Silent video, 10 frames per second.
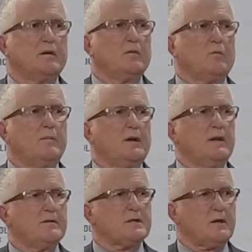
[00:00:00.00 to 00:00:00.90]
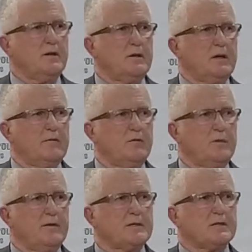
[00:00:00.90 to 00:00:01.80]
we believe has occurred over a
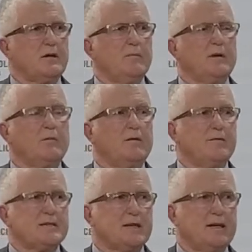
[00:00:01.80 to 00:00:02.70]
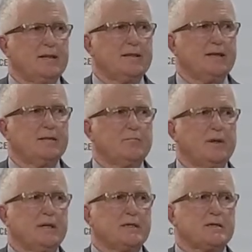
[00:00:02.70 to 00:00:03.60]
period of time, and we're investigating that,
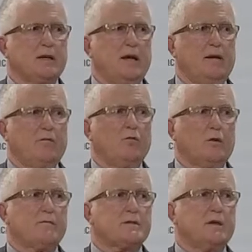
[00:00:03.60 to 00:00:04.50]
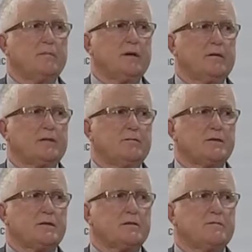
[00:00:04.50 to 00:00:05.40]
but it doesn't have all of the same
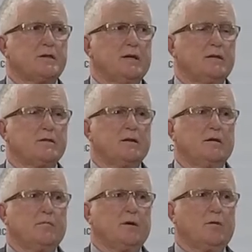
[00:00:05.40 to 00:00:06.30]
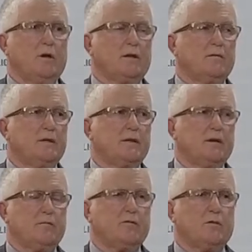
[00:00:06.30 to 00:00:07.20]
characteristics of Charlie's. But I won't go into
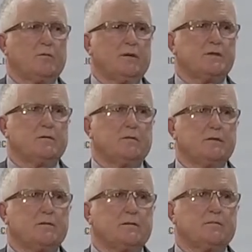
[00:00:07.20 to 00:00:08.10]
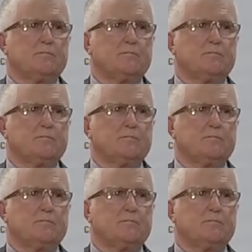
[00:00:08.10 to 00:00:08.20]
that for operational reasons.